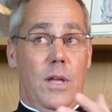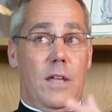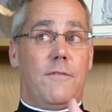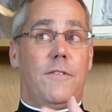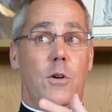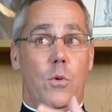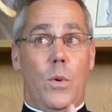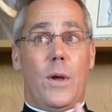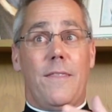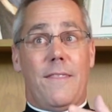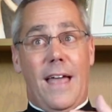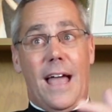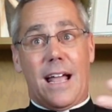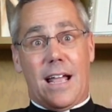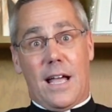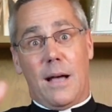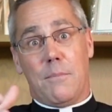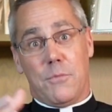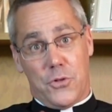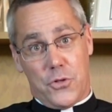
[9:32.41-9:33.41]
and when
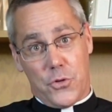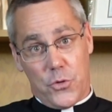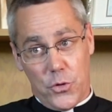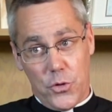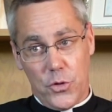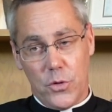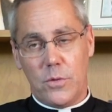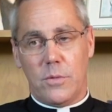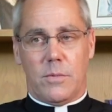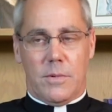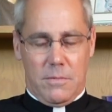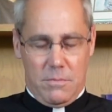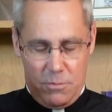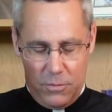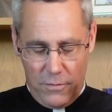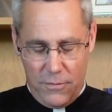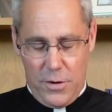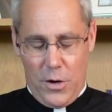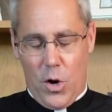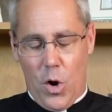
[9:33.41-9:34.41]
that comes through,
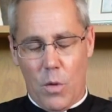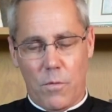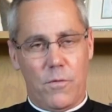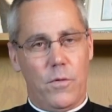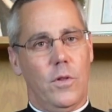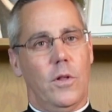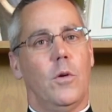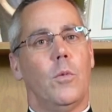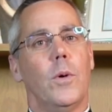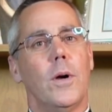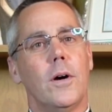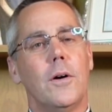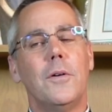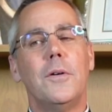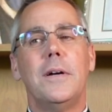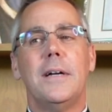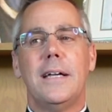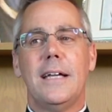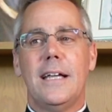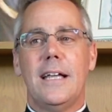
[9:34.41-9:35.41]
we're very hopeful it
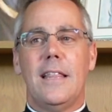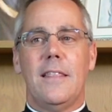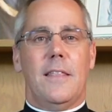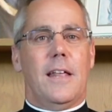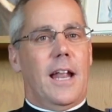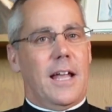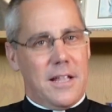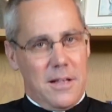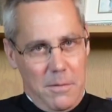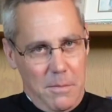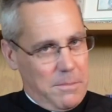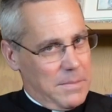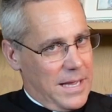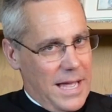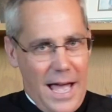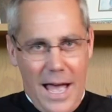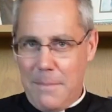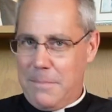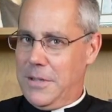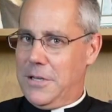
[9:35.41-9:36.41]
will, then I can be
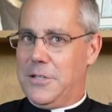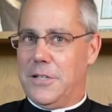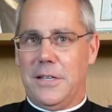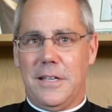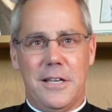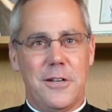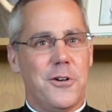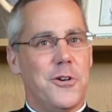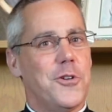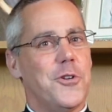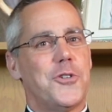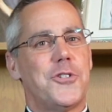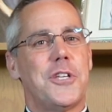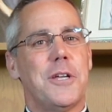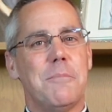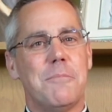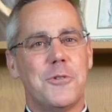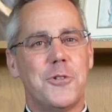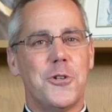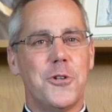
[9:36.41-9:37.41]
happy to introduce
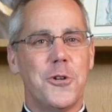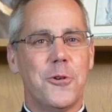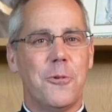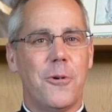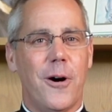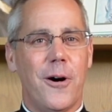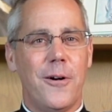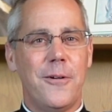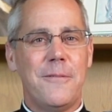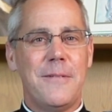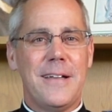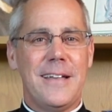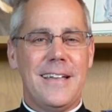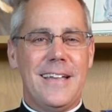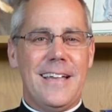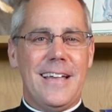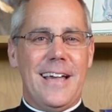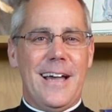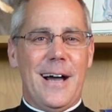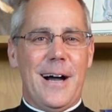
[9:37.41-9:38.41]
him to you all.
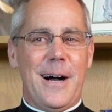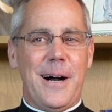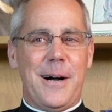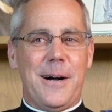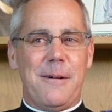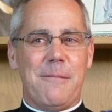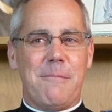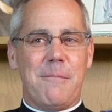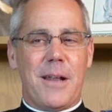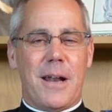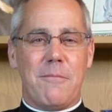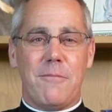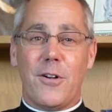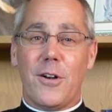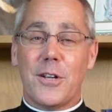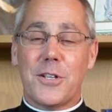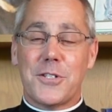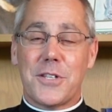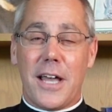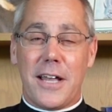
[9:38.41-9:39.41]
But I'm
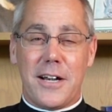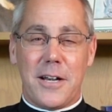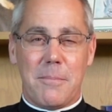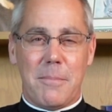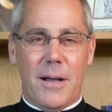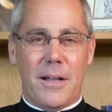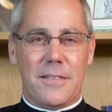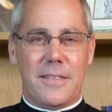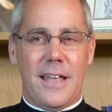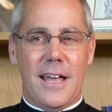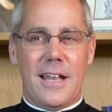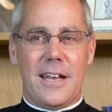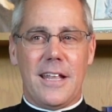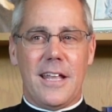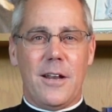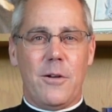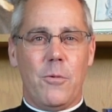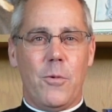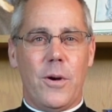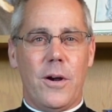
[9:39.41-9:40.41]
very excited about that
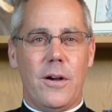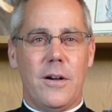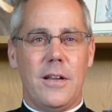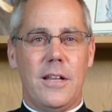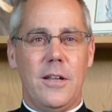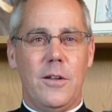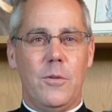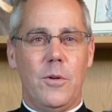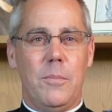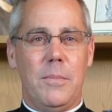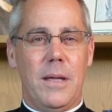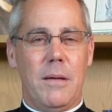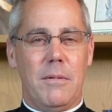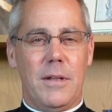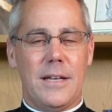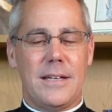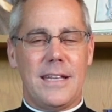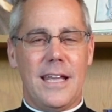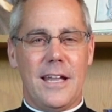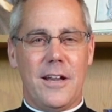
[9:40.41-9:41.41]
and where he will be able
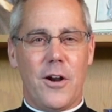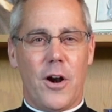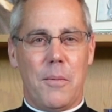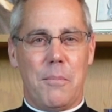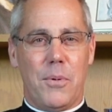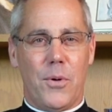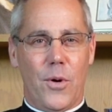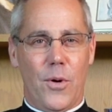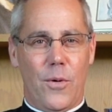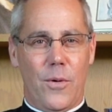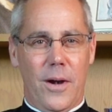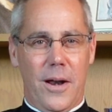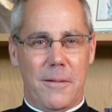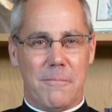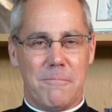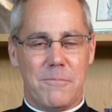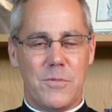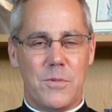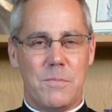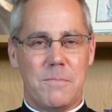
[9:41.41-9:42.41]
to take our
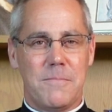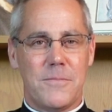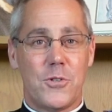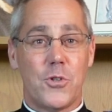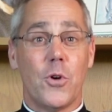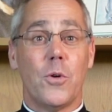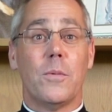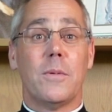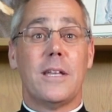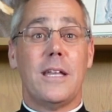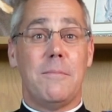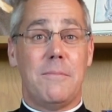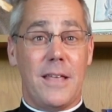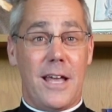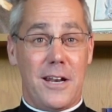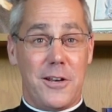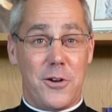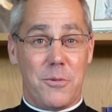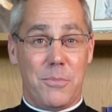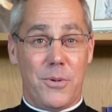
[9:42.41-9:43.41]
program. So keep
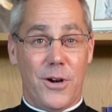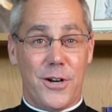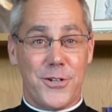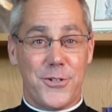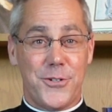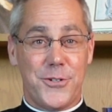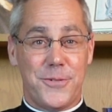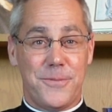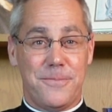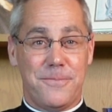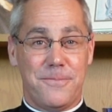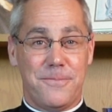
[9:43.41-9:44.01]
that in your prayers.